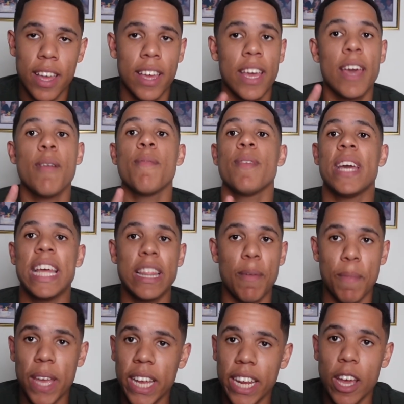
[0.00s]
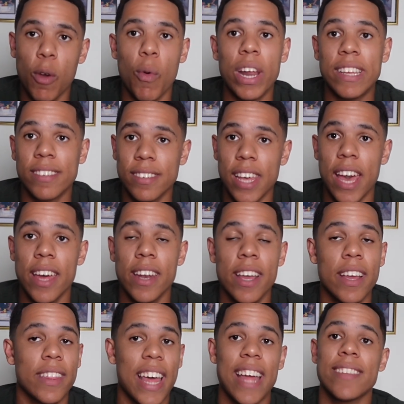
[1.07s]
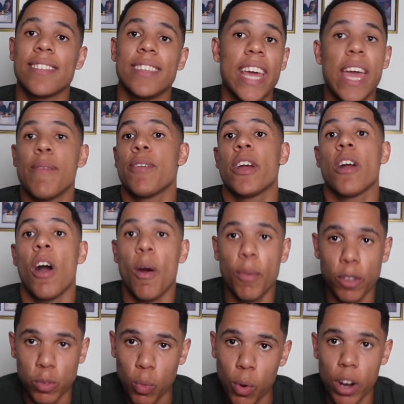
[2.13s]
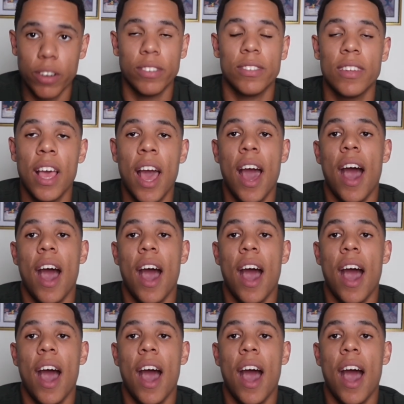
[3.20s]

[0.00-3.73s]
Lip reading: Him in the media, what he said, that's damn near almost worse.